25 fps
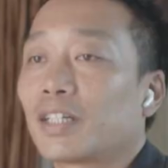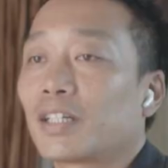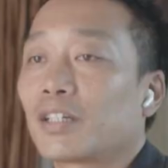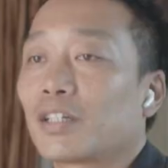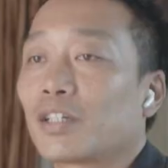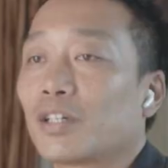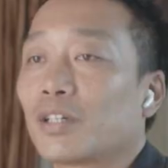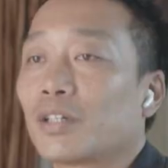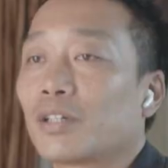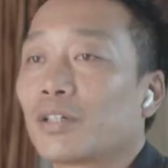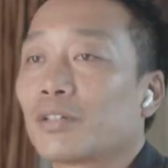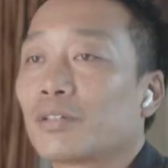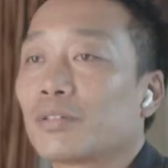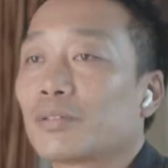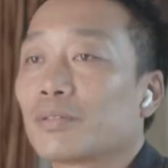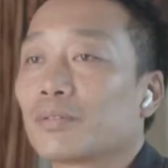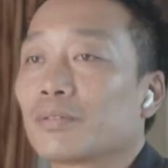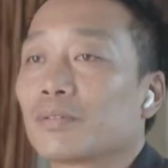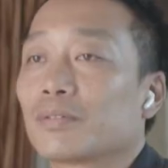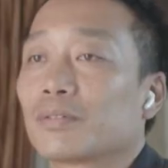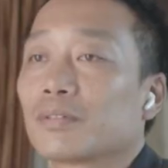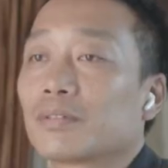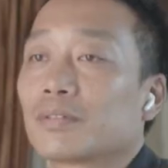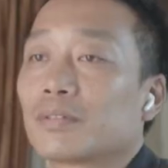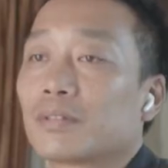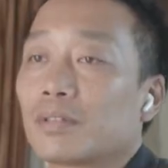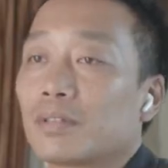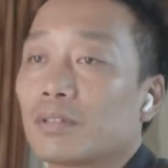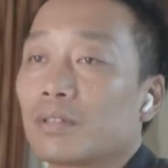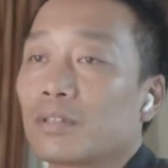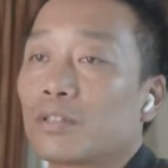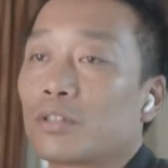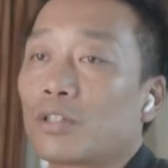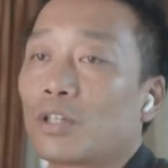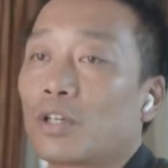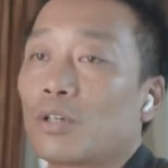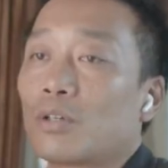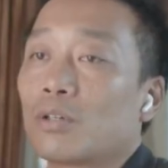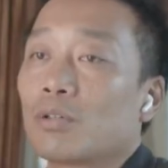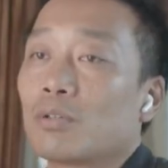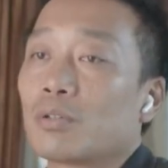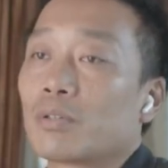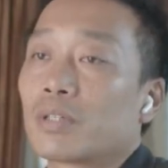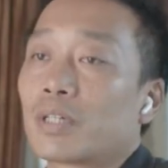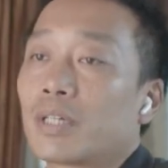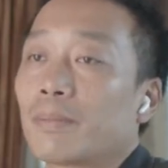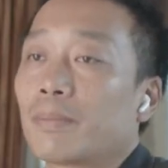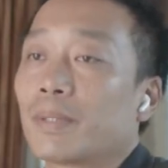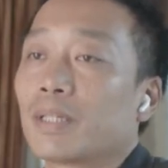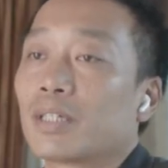Thank you.
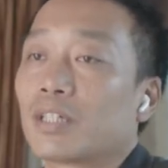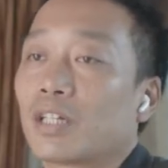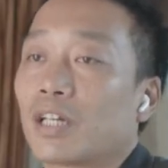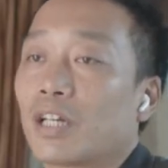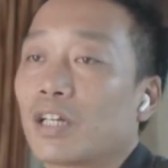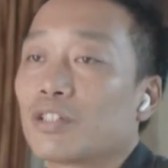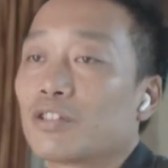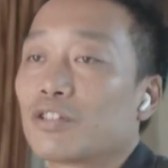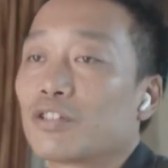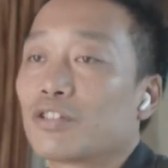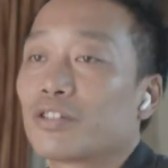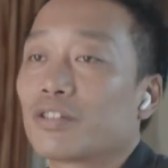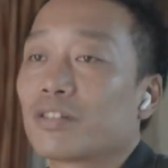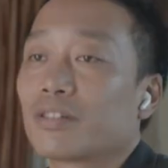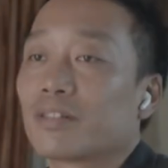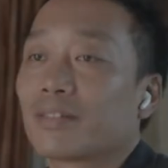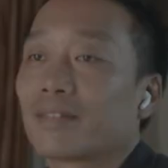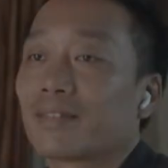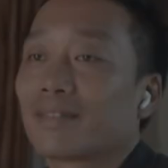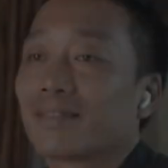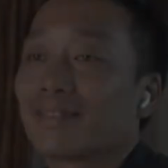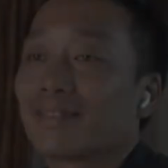So keep in touch.